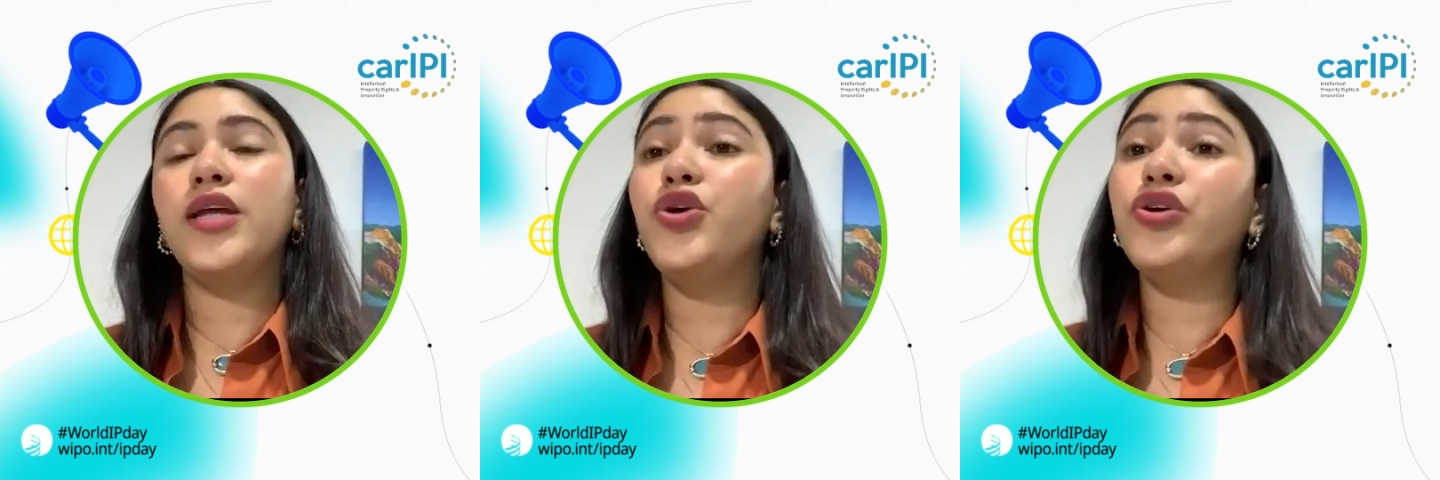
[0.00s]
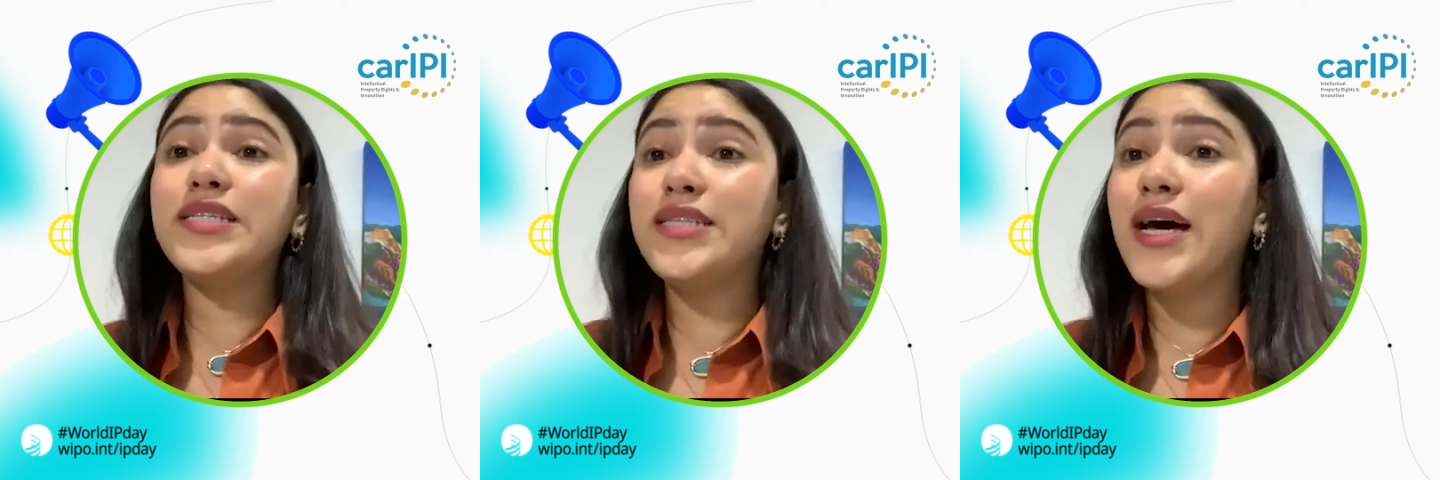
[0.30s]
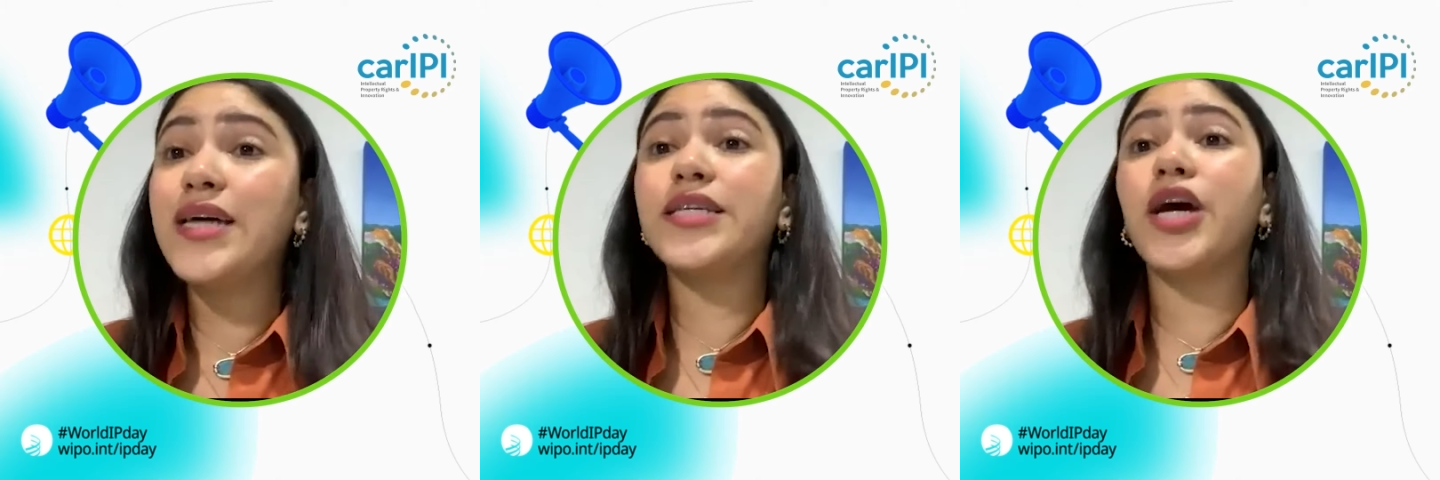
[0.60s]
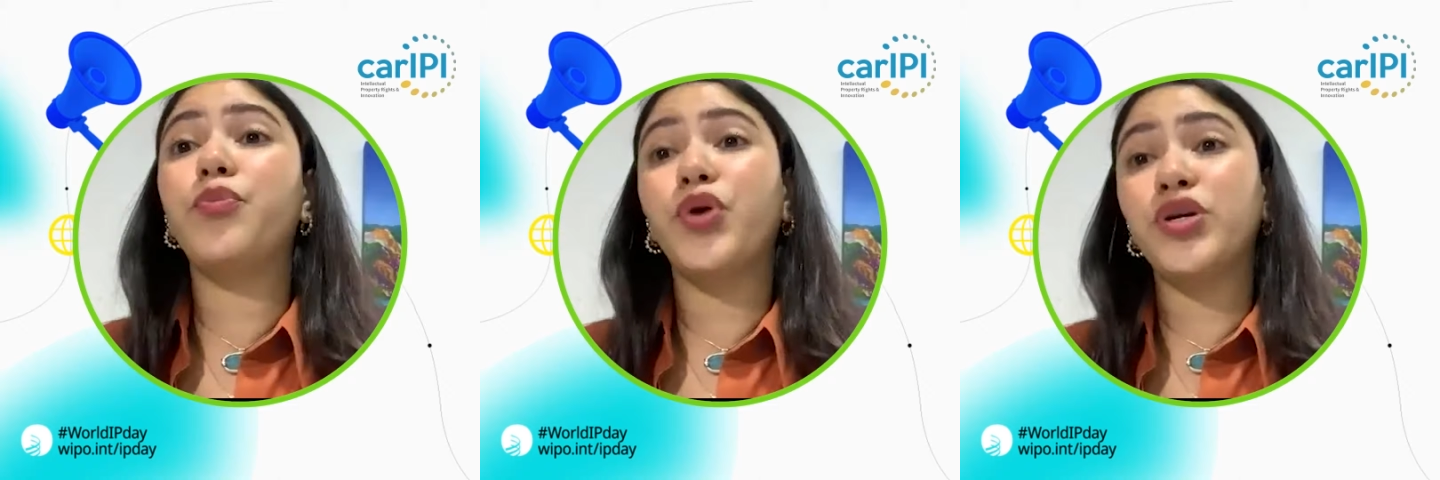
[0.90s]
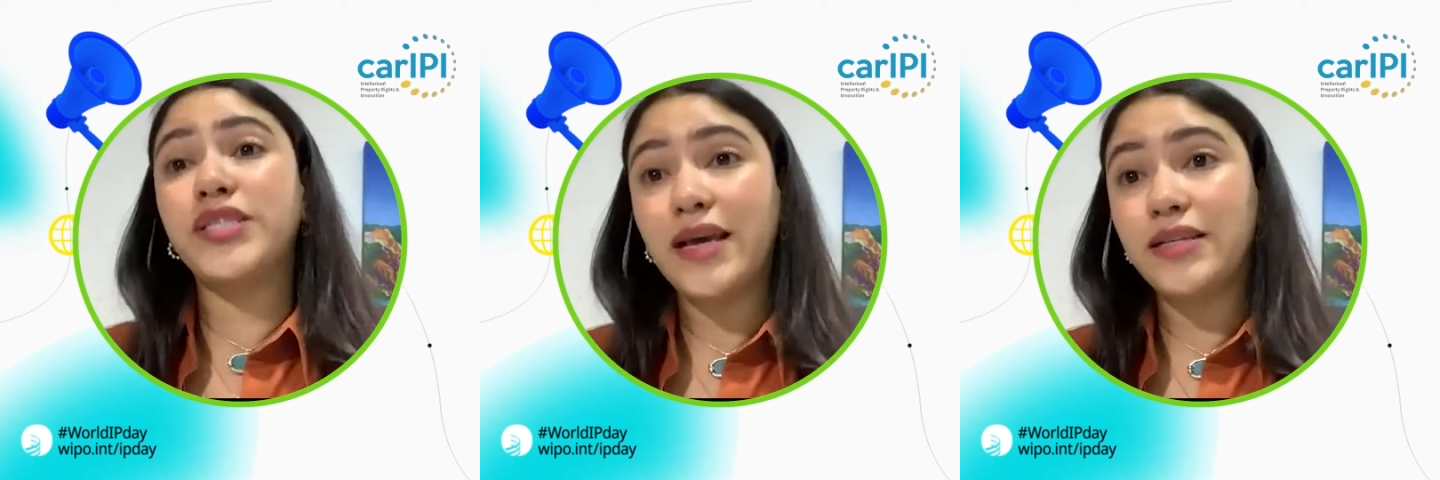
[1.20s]
and your designs are
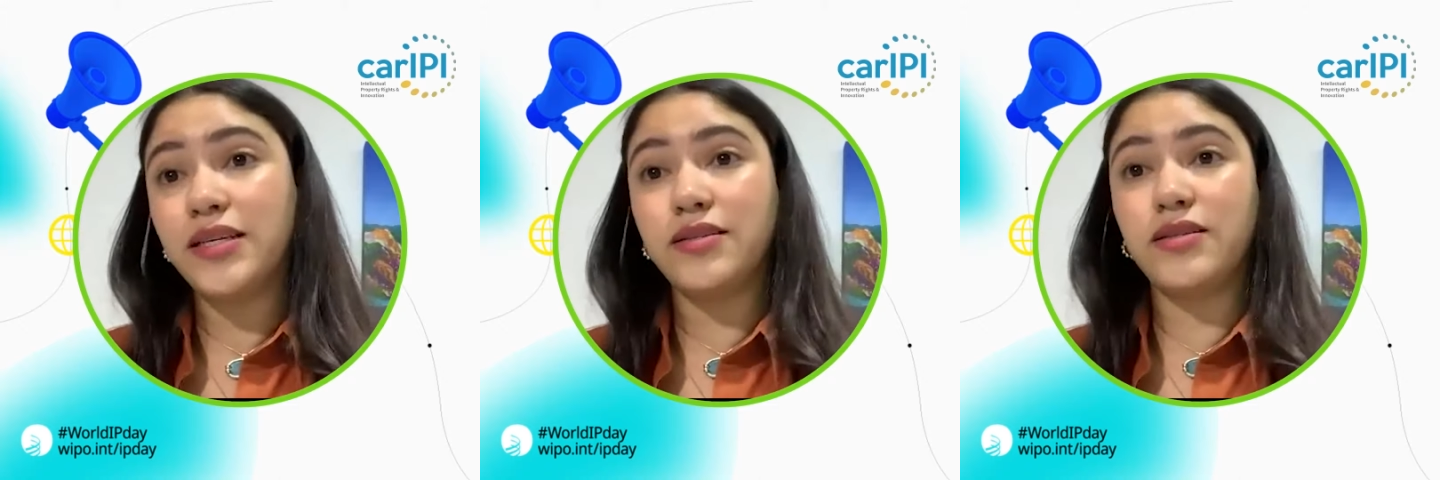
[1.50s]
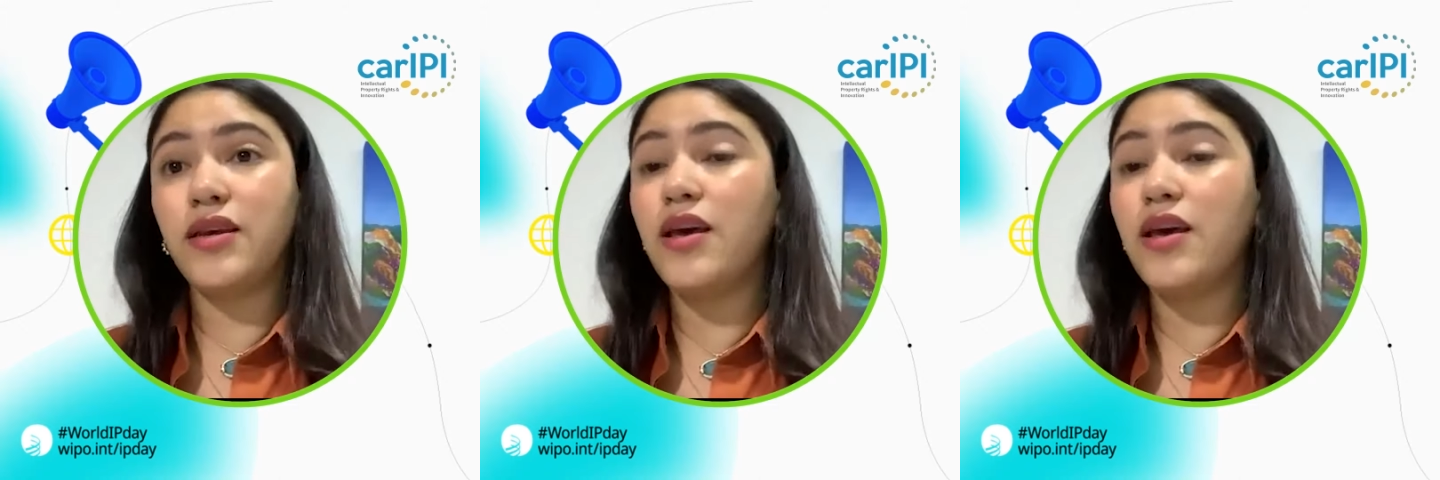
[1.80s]
protected.